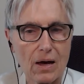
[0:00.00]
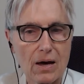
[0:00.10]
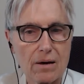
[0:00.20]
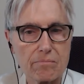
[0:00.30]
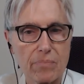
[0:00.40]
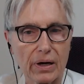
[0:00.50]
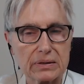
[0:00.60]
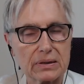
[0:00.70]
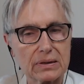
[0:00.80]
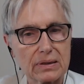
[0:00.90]

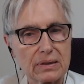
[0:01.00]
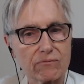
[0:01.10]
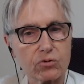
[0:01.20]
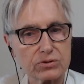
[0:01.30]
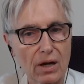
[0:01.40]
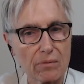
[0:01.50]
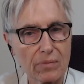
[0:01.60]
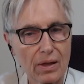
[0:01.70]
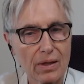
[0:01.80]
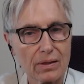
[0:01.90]
But for
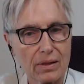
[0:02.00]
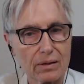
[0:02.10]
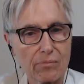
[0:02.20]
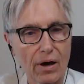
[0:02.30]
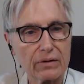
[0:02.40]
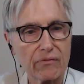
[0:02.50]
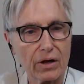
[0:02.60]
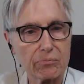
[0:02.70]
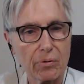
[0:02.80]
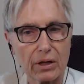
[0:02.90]
some, the modified